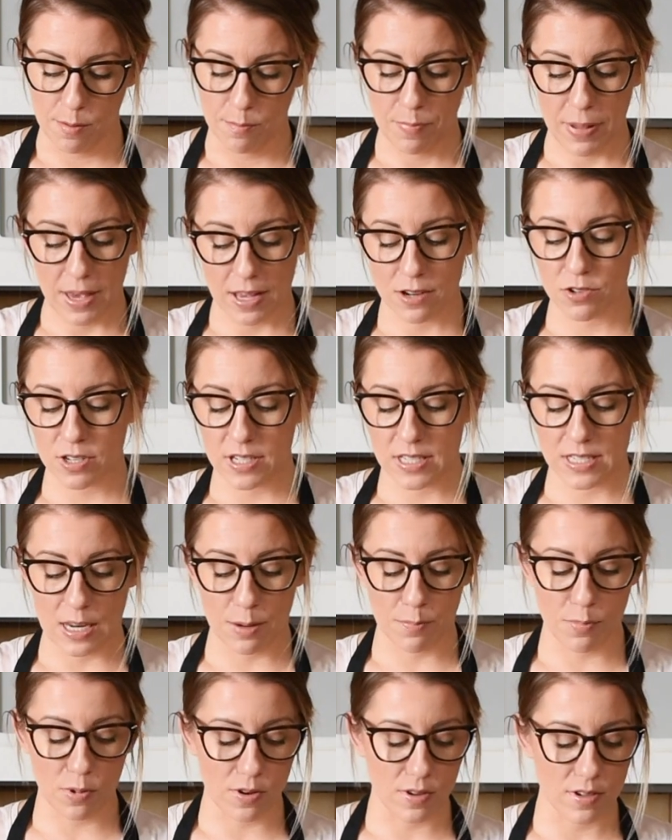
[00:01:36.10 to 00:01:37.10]
pantry
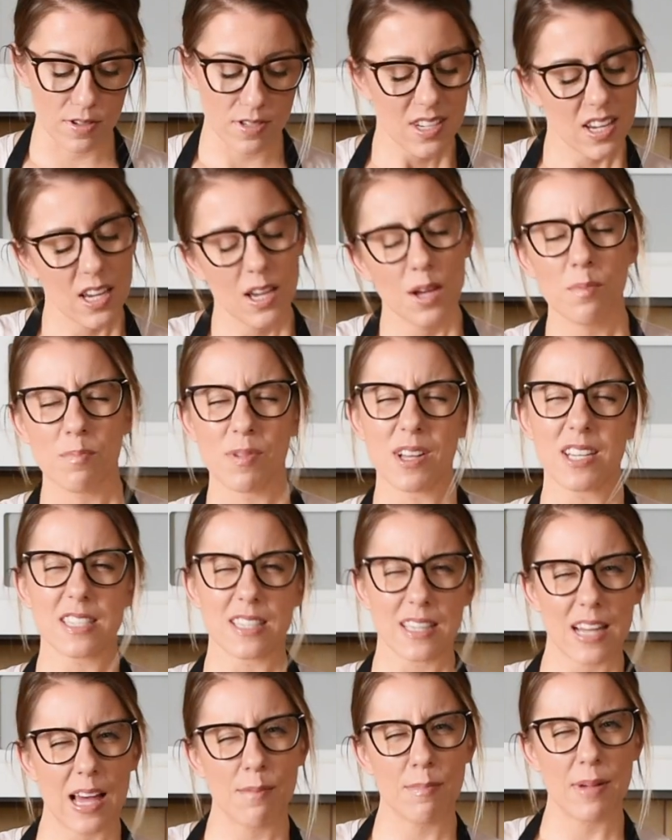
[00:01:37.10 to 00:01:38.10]
staples
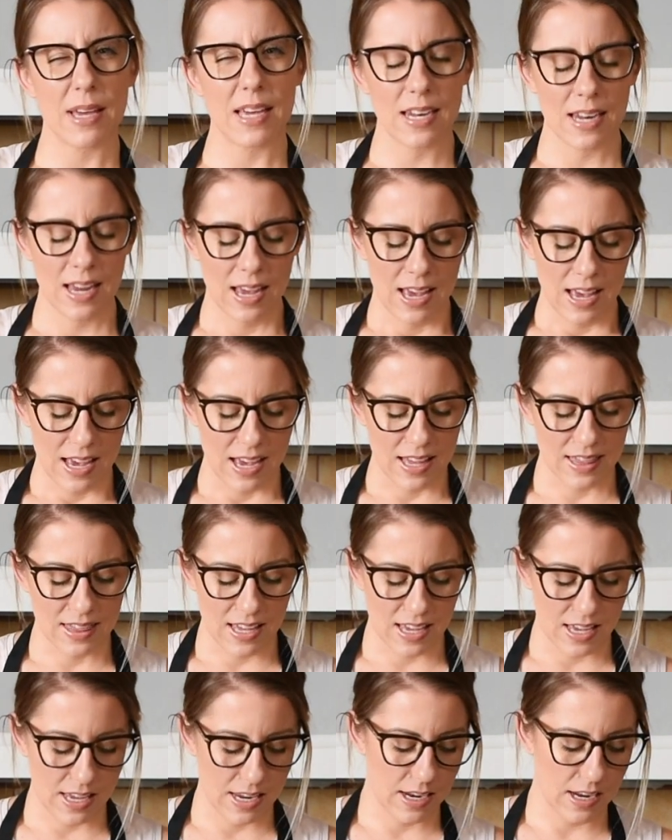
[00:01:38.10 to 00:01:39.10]
plus lemon, and
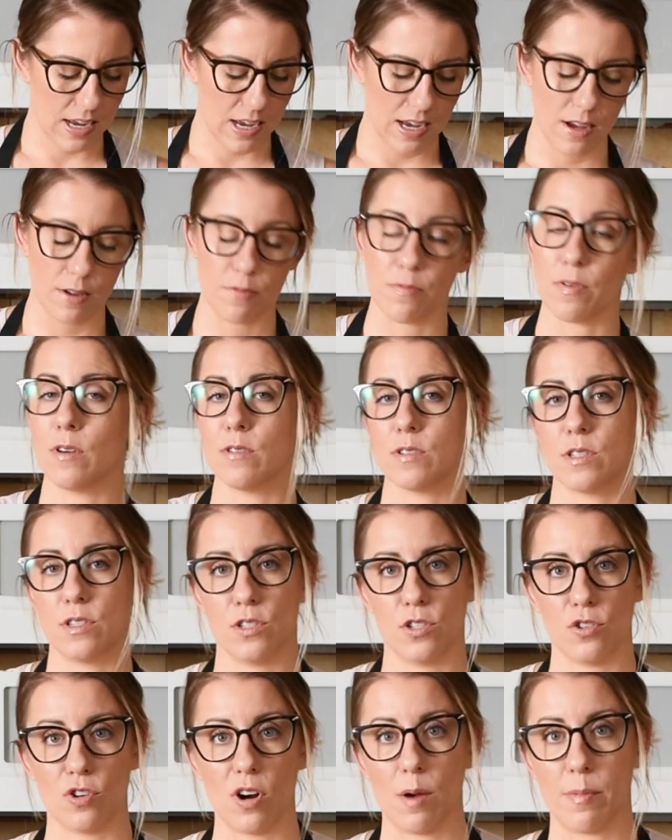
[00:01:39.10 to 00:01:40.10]
then frozen
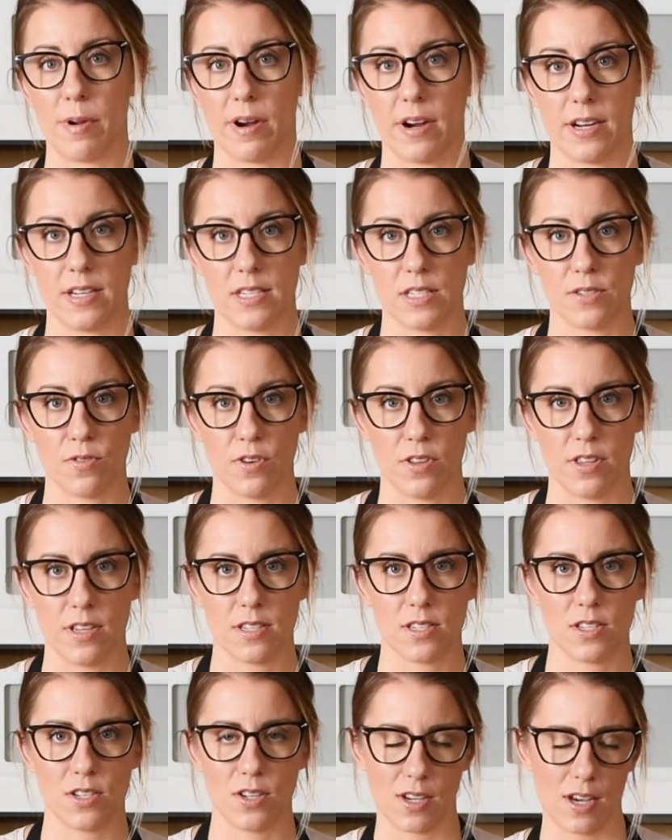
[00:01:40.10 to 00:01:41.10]
strawberries for
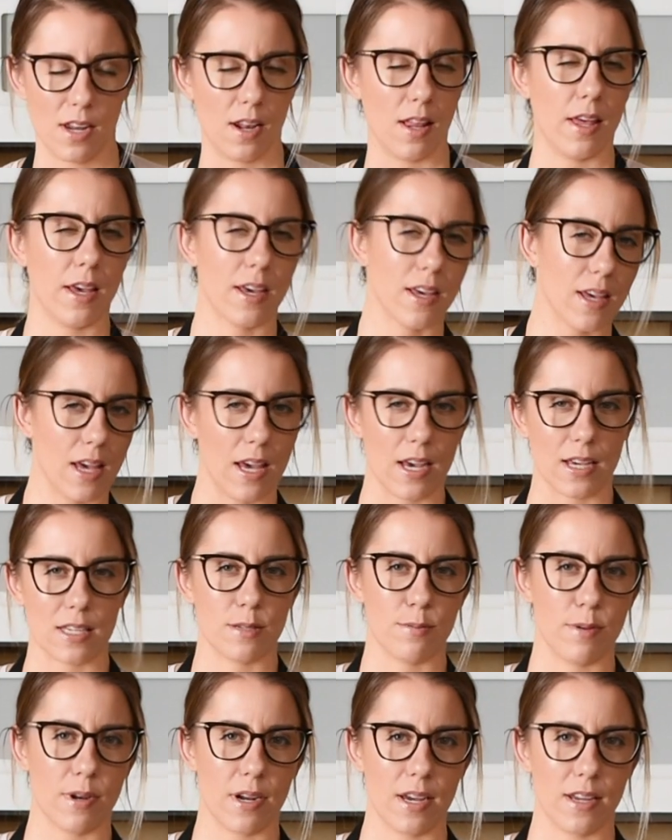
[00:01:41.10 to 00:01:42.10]
this to kind of like
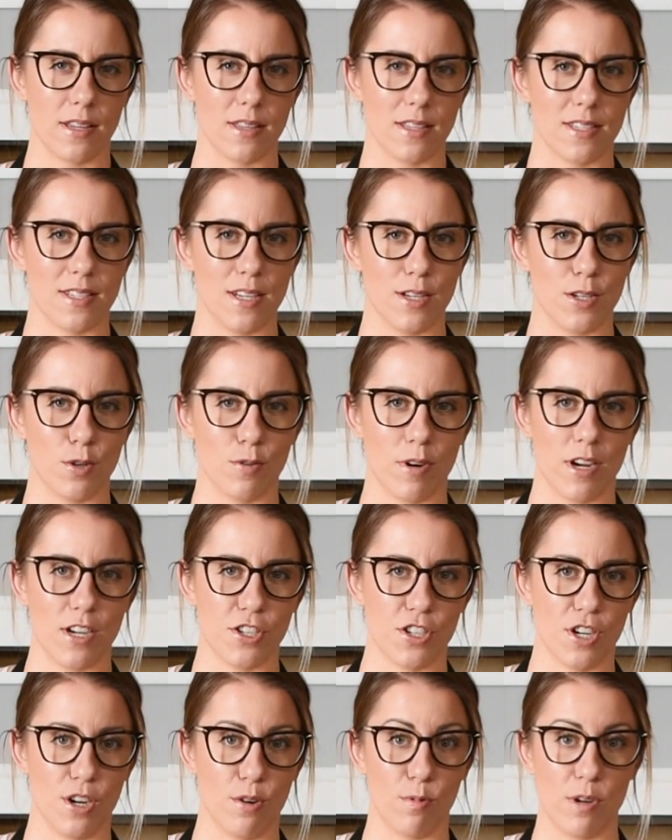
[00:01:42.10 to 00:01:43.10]
expedite the
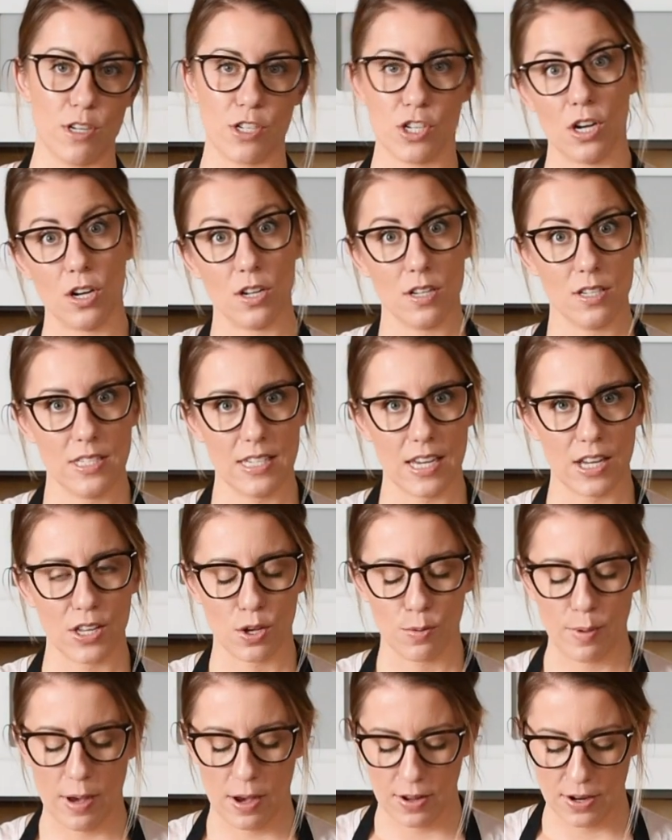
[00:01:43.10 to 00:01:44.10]
situation, which I'll tell you
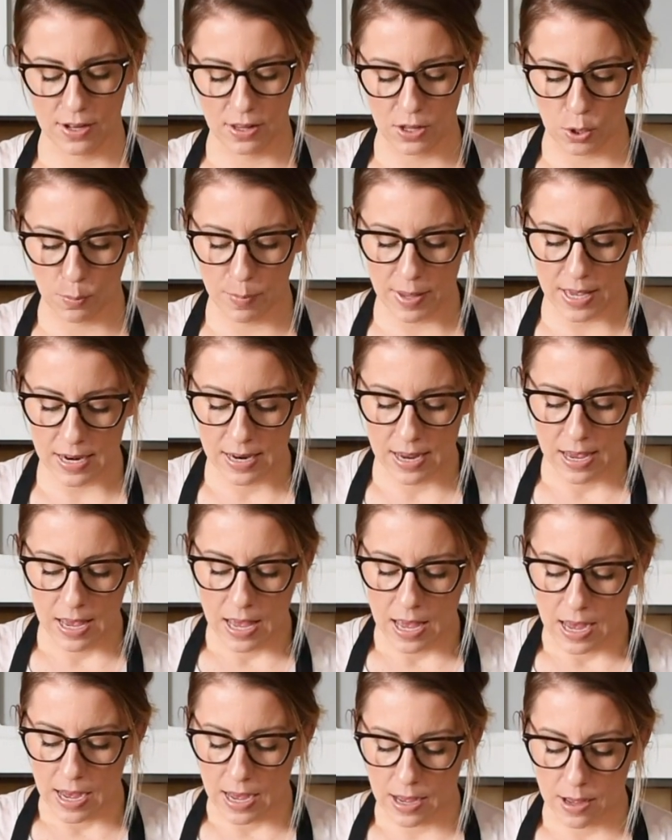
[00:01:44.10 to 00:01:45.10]
about in a little bit.
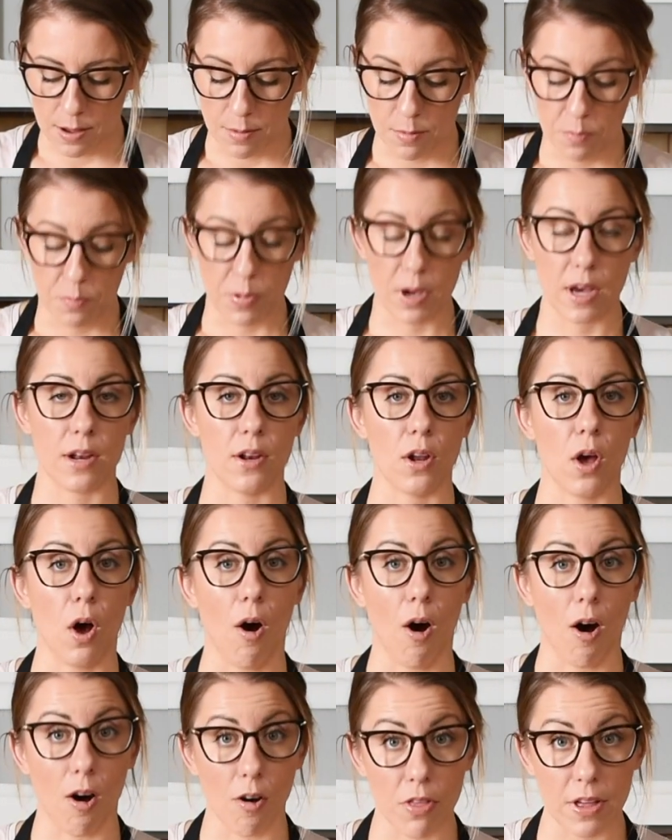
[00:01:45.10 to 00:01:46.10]
But
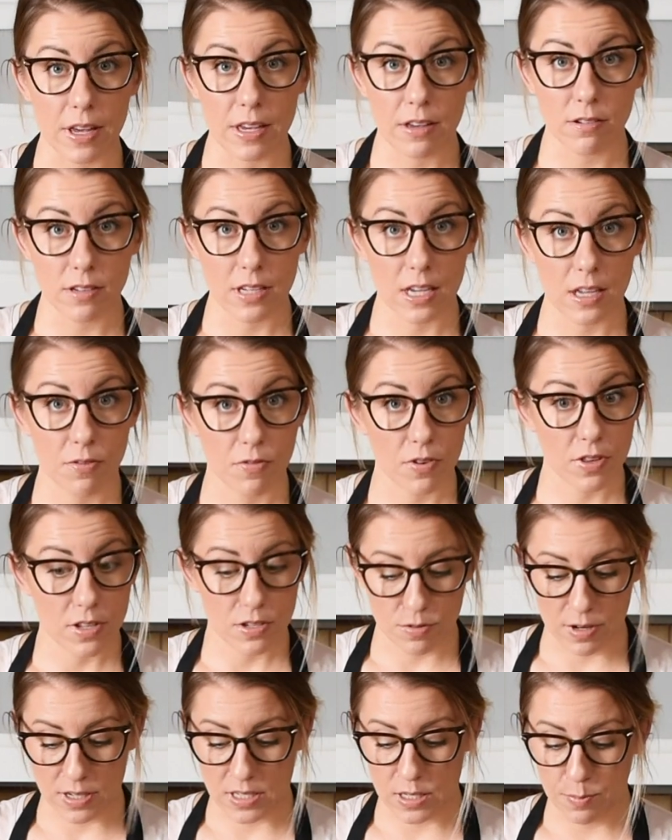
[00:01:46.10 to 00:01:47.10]
all that you'll need for
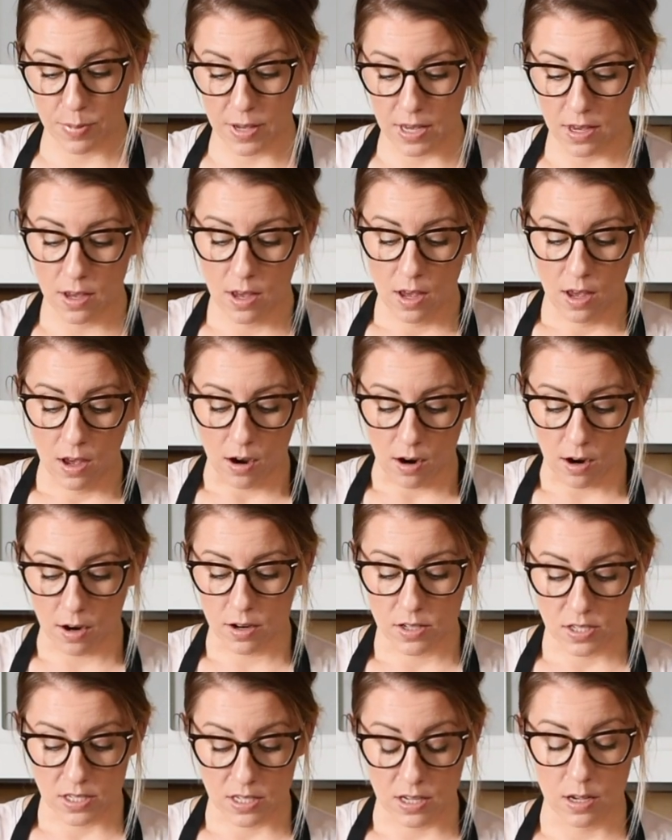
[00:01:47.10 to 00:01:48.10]
this recipe
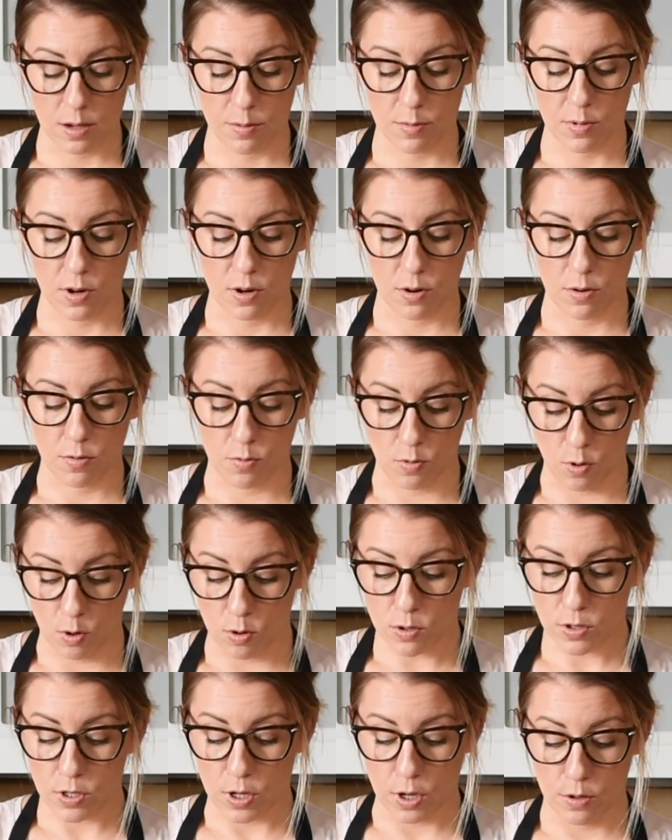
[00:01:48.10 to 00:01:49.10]
are some
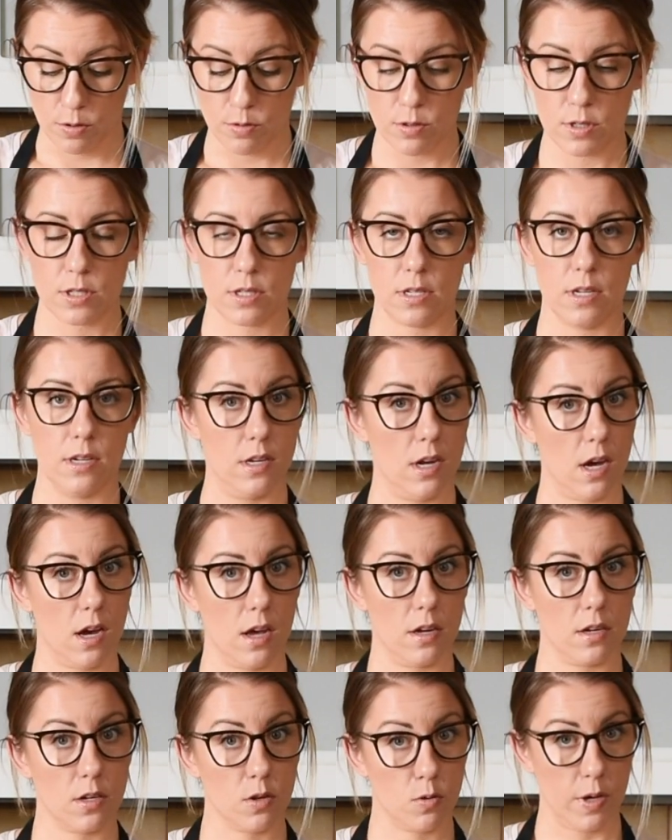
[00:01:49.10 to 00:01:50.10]
rolled oats,
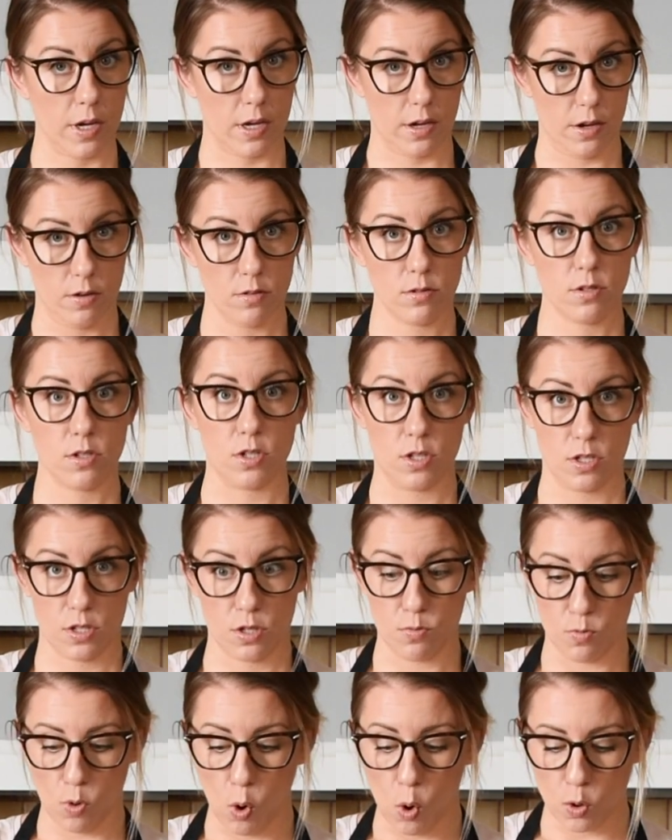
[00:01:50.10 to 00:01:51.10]
not quick oats, just
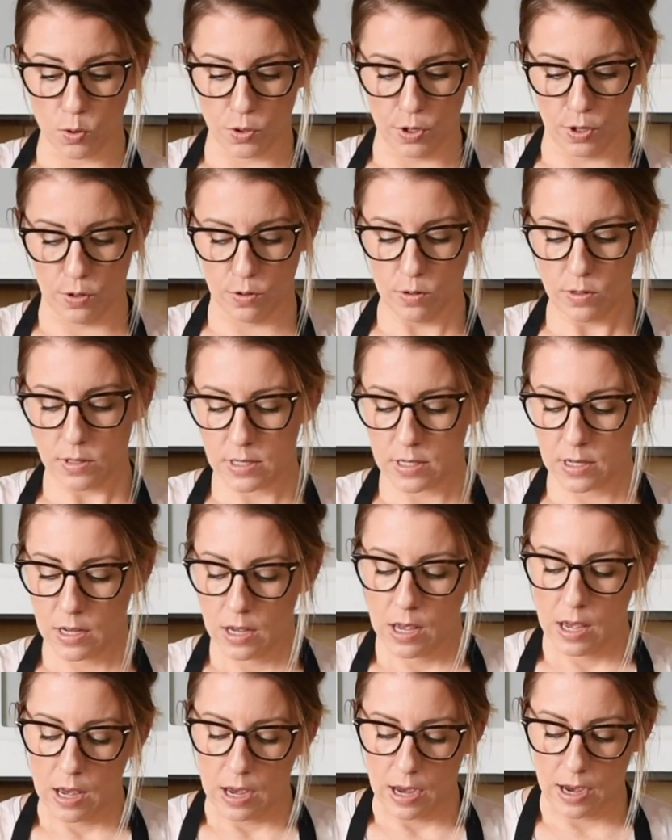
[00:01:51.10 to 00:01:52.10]
the rolled oats,
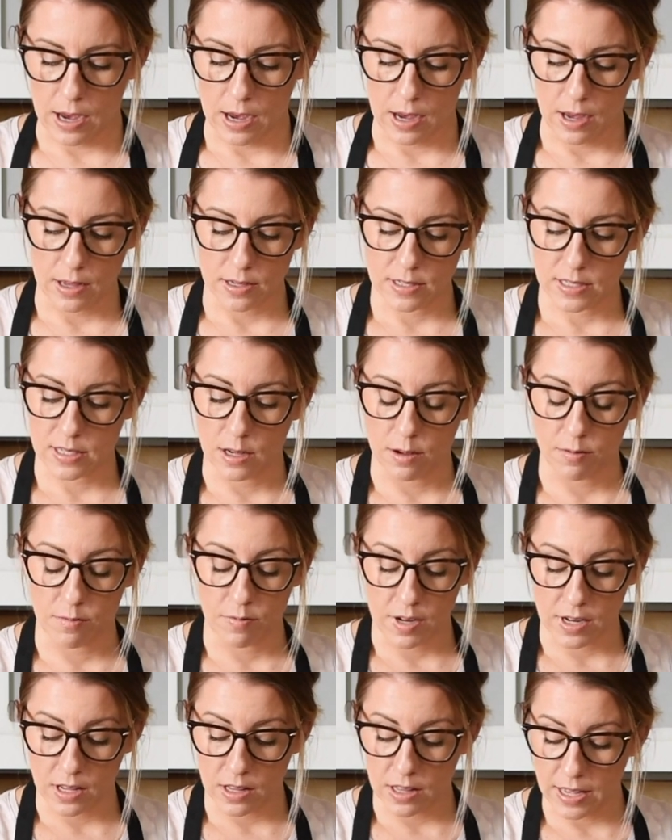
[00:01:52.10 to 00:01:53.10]
some
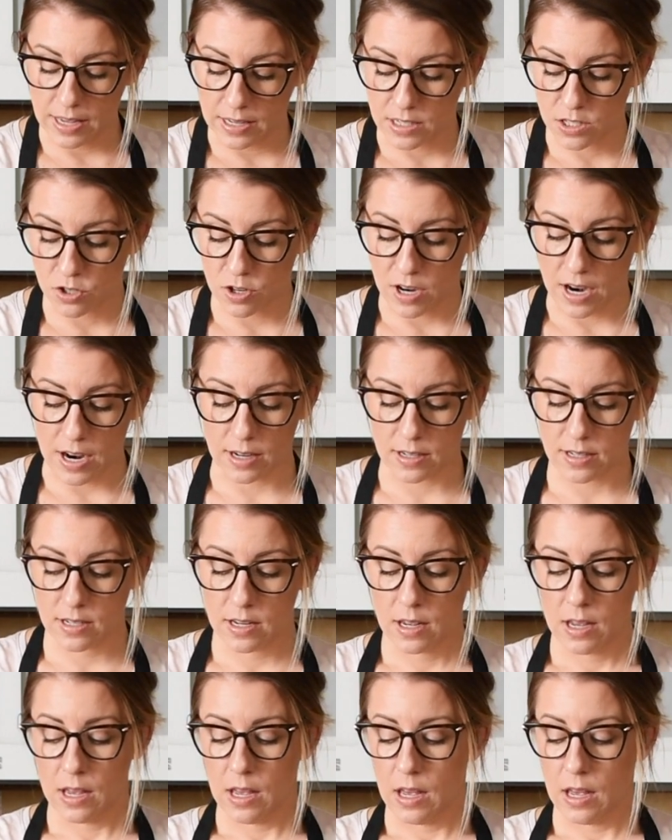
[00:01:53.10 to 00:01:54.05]
vanilla extract.